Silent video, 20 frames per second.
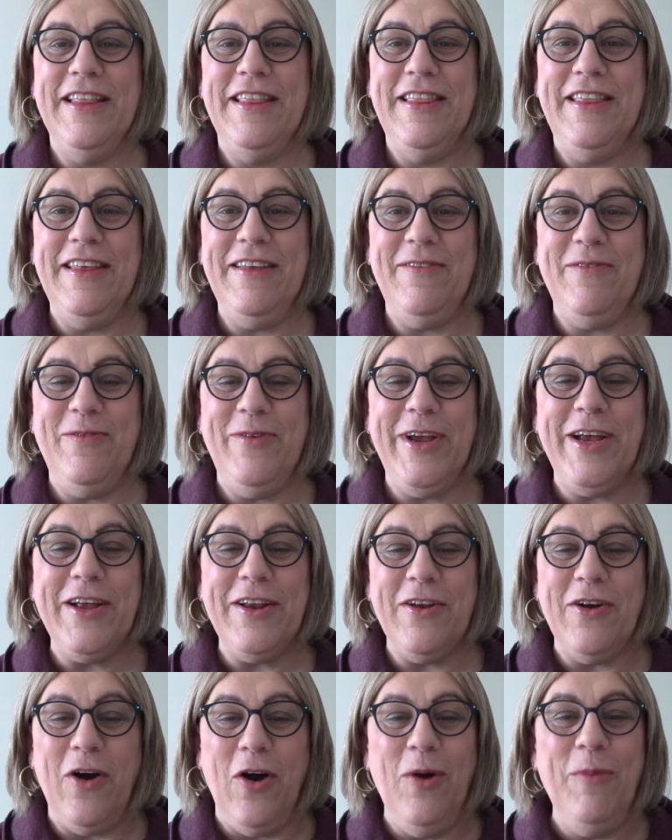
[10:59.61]
The, we
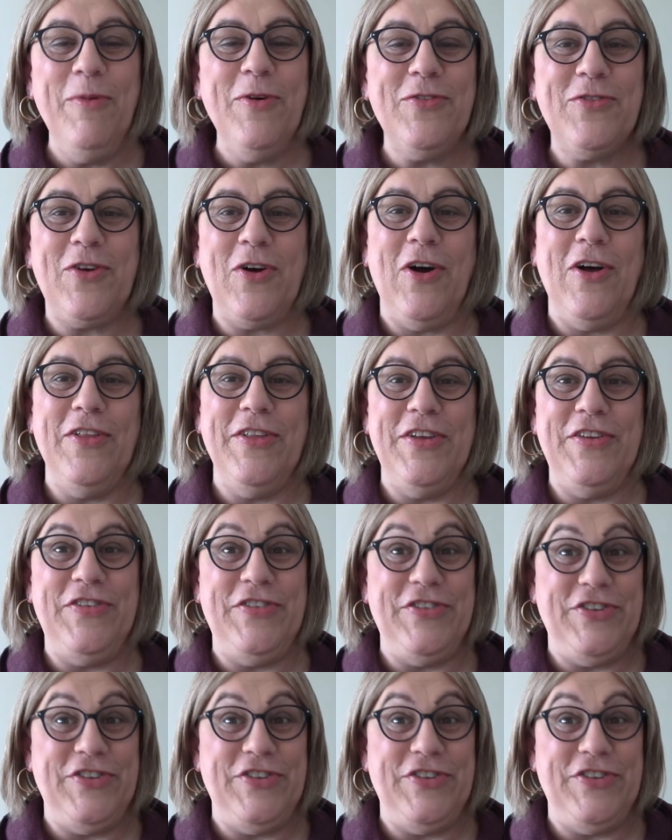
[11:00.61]
could almost call this